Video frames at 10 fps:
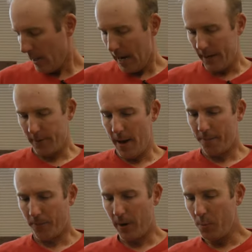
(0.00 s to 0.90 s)
as that
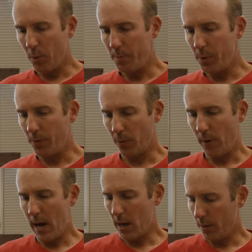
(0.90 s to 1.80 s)
frame would move
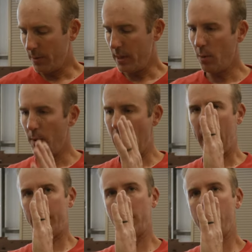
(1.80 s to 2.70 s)
around, it would
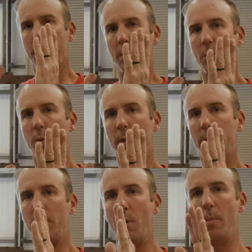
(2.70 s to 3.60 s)
actually put a
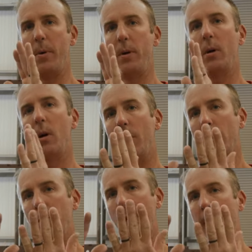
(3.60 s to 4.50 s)
twisting moment on
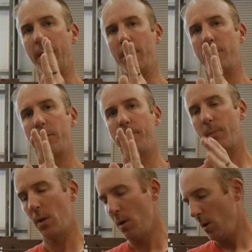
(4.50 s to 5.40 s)
those hangers.
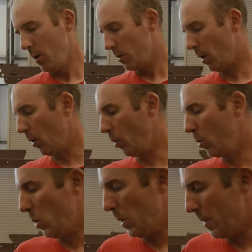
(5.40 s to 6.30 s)

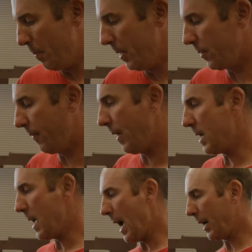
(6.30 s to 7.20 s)
So the
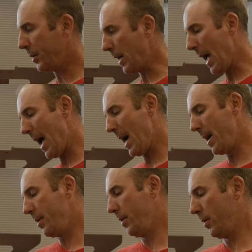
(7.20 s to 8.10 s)
Pennsylvania actually
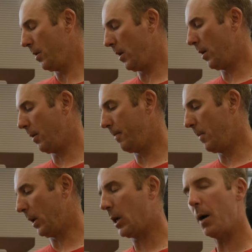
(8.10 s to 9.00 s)
had um,
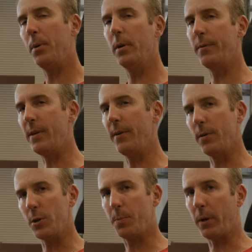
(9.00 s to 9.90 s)
a couple of
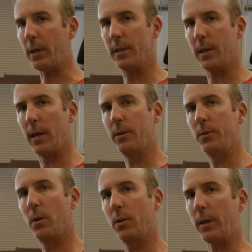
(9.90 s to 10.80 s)
different spring
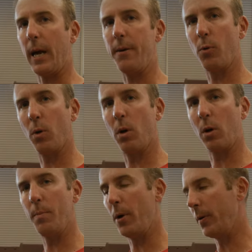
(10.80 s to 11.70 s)
designs on the K4
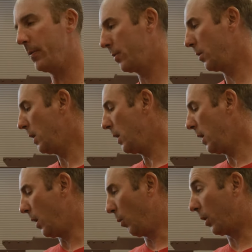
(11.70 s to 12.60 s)
locomotives.
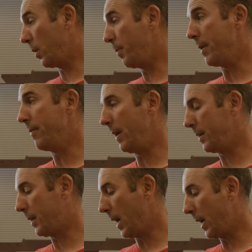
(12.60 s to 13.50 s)
And we're going to be
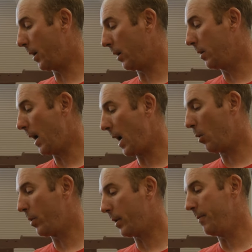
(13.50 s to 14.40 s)
investigating how
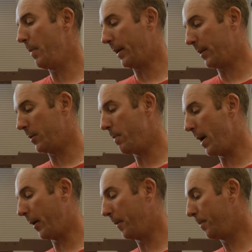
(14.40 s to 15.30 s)
we can make this
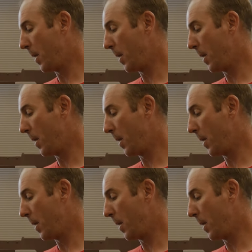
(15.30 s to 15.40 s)
better.